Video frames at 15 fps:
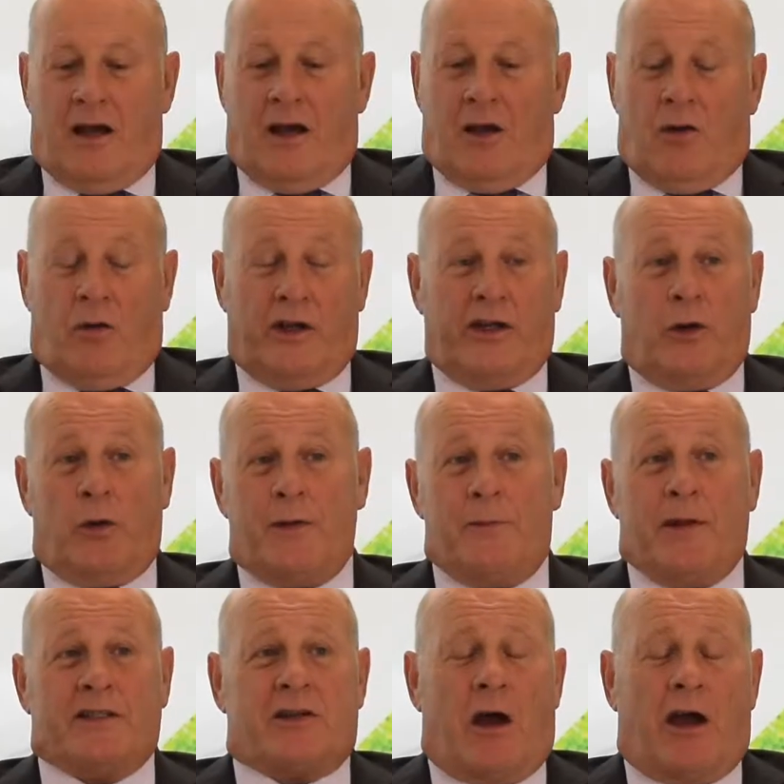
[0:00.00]
Well, we've been
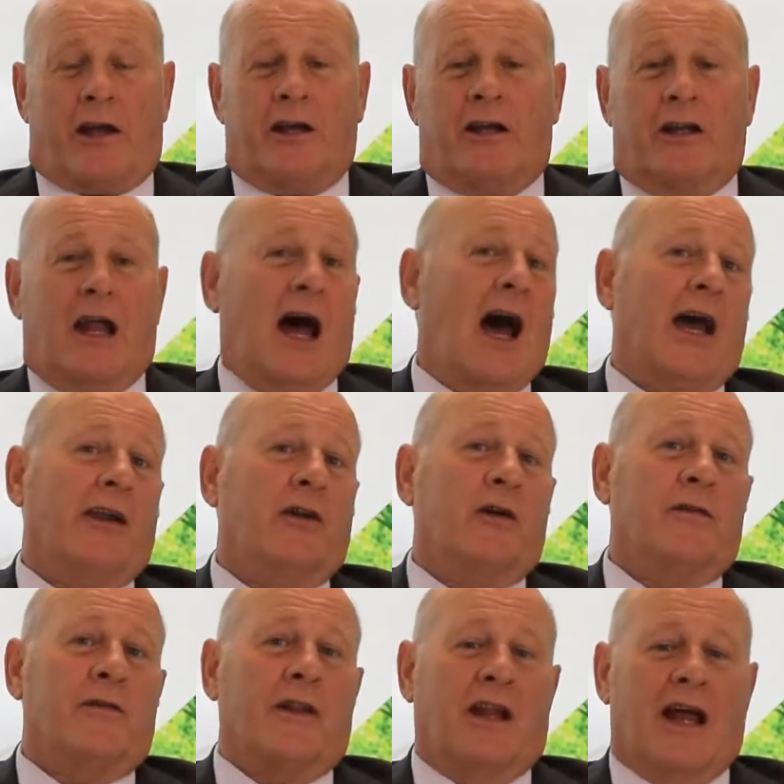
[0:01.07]
talking a lot over
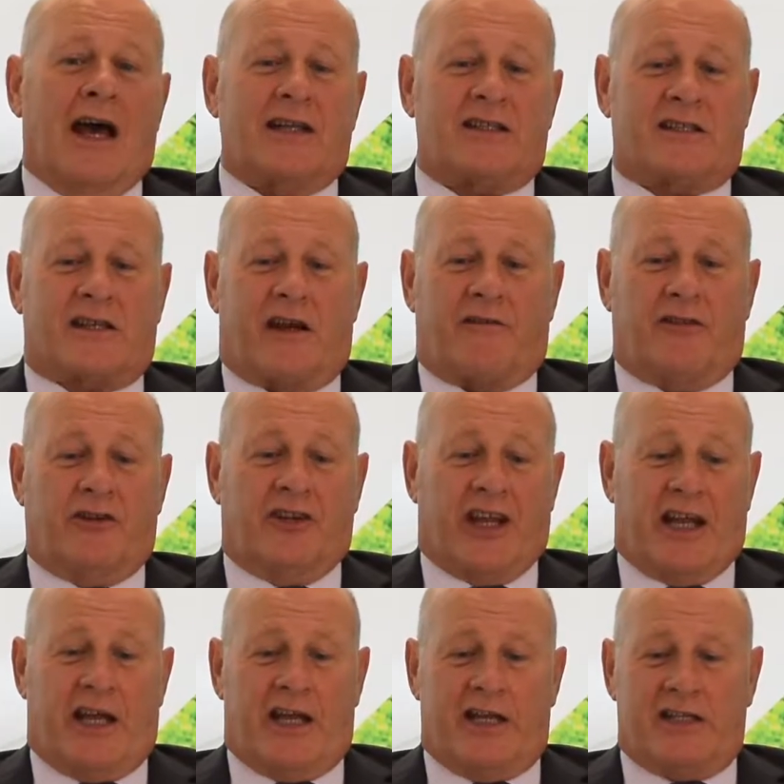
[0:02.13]
the last several
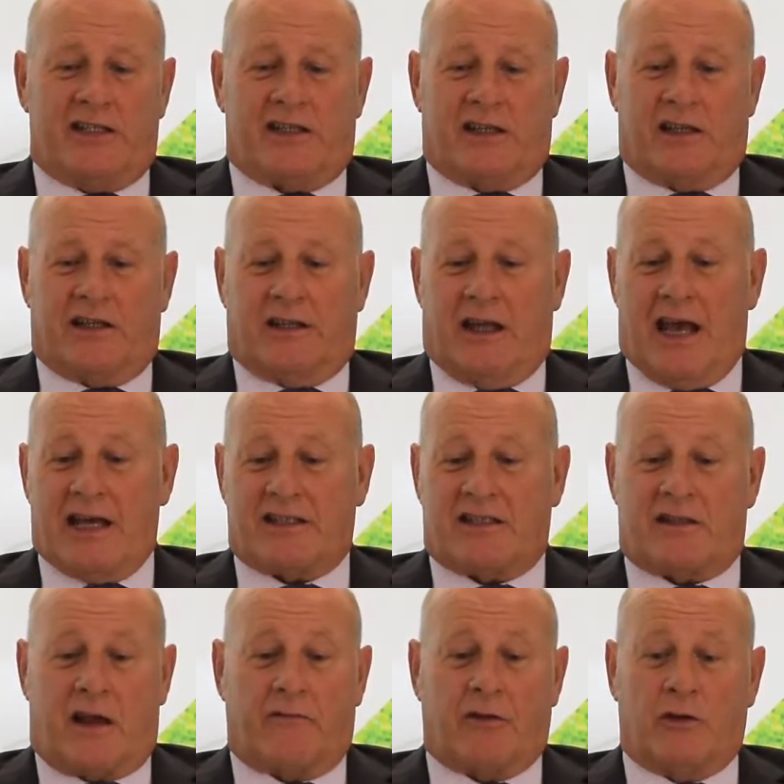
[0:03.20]
days and last
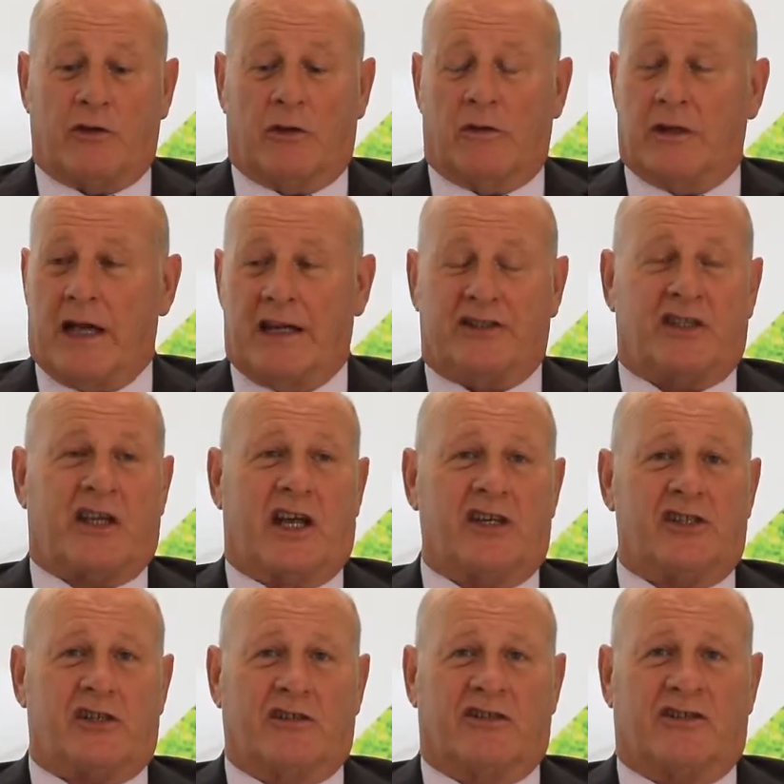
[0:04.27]
several
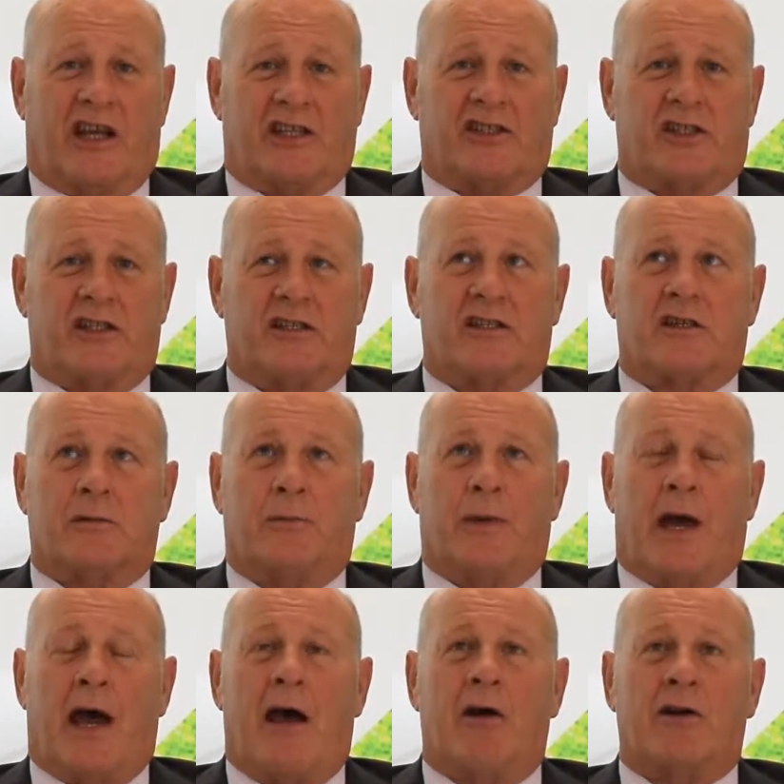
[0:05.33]
educational sessions
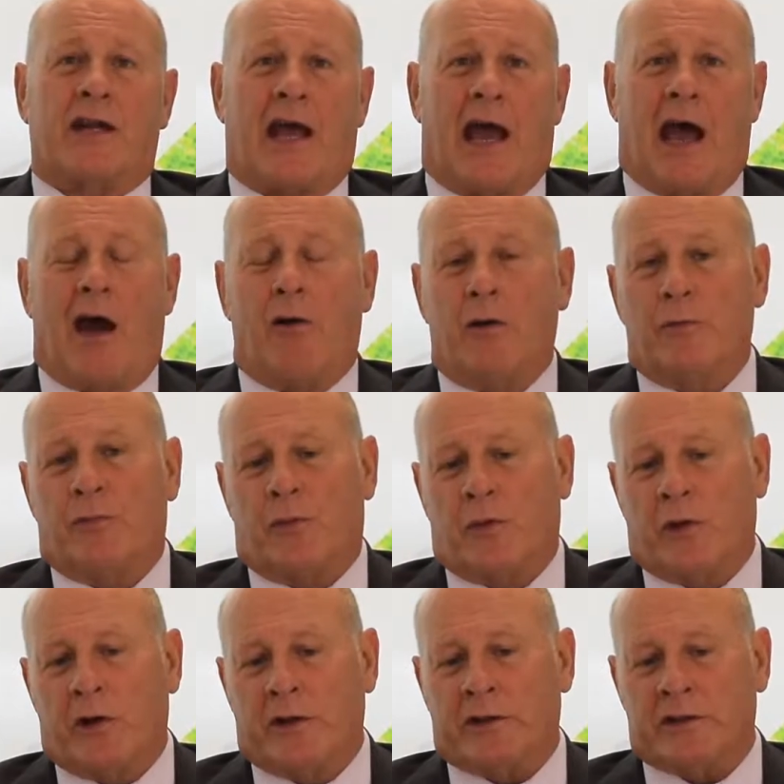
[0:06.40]
about how
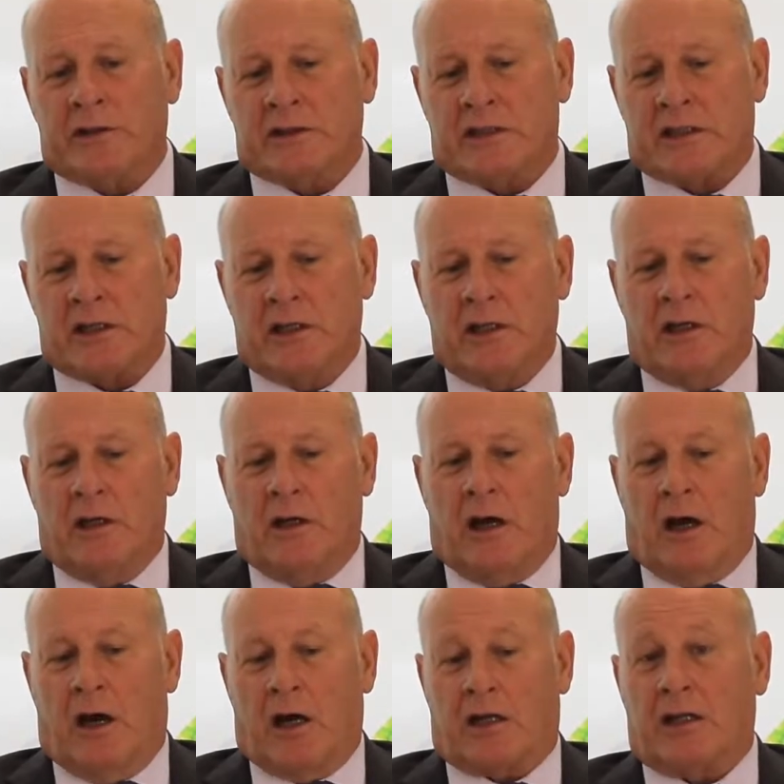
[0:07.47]
important
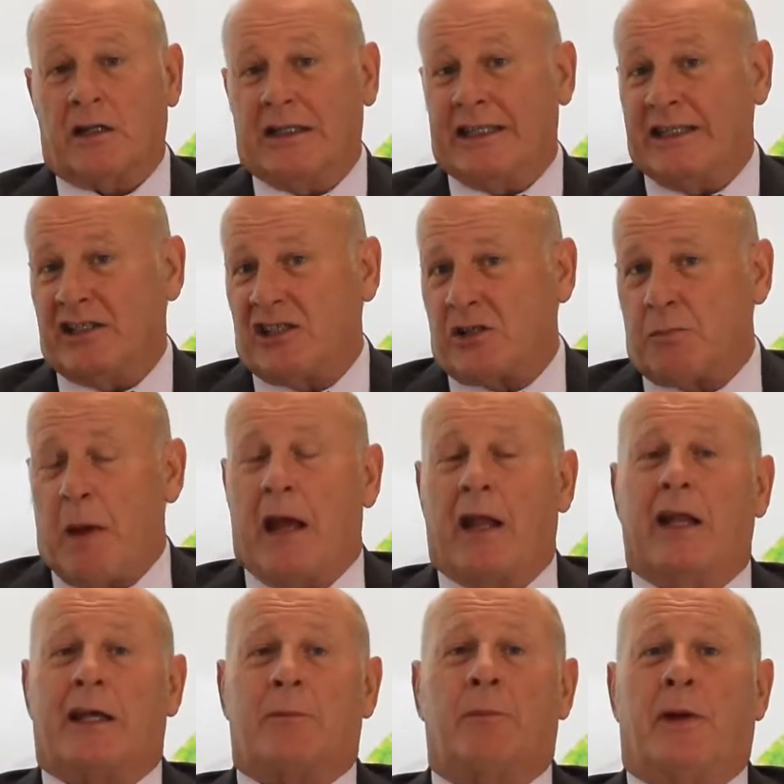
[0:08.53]
a clean
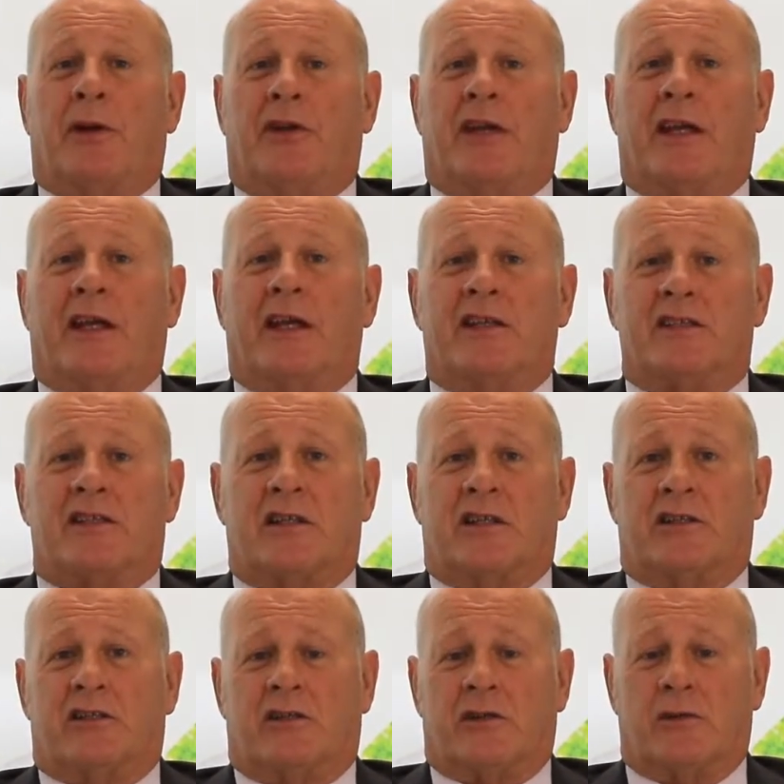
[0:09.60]
smelling building is
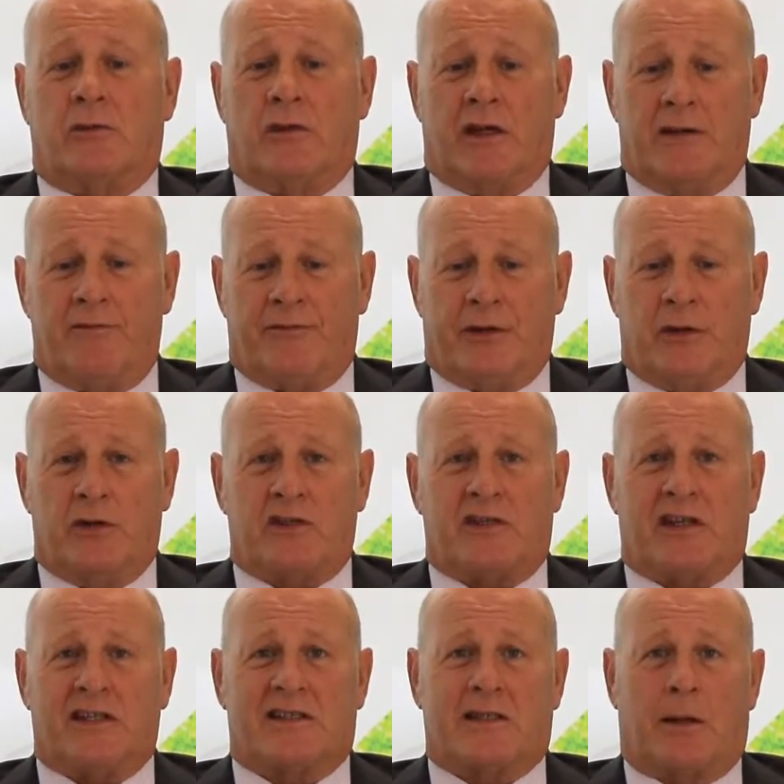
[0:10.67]
into influencing
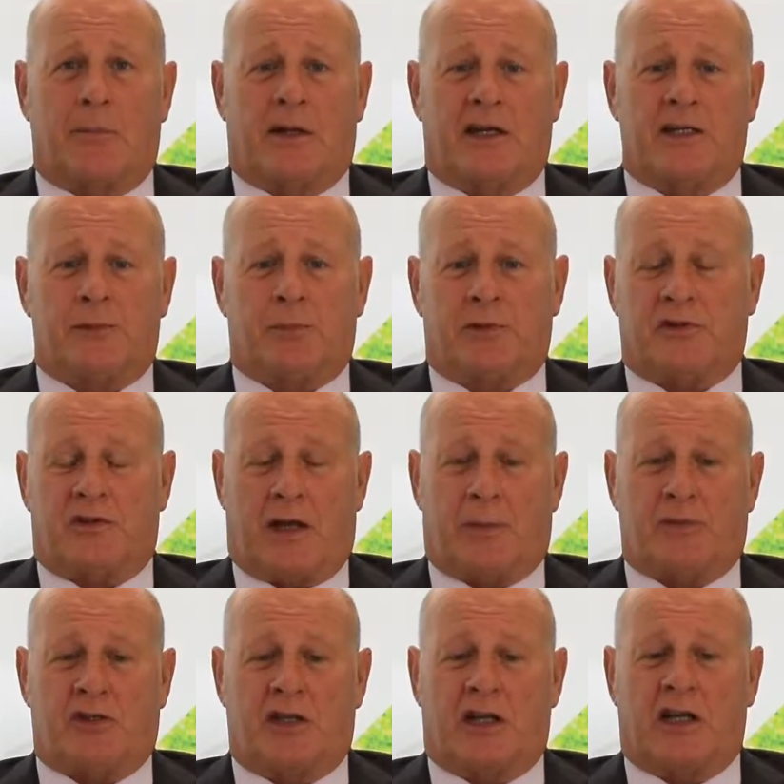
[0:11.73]
somebody's
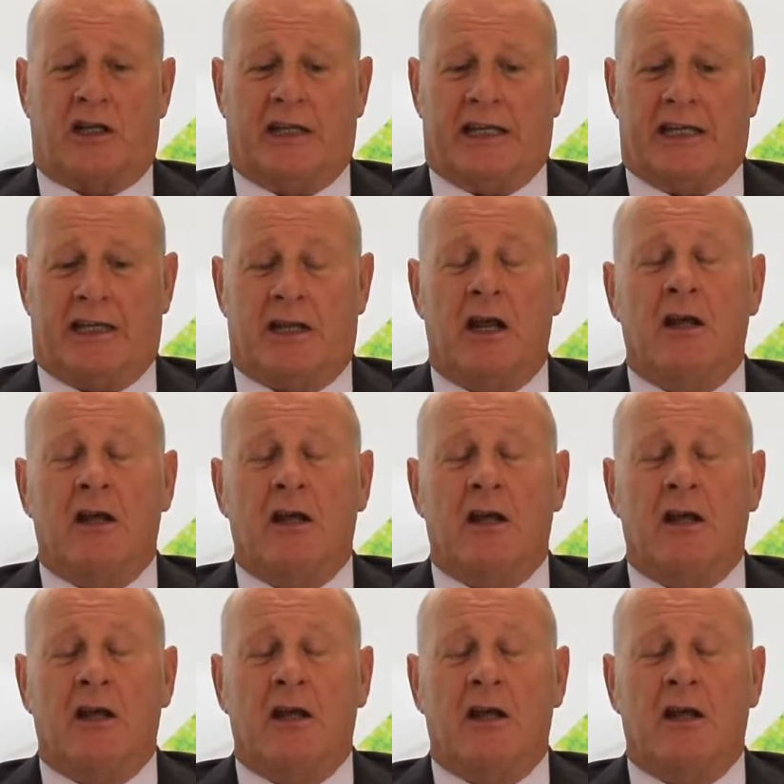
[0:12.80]
perception of clean.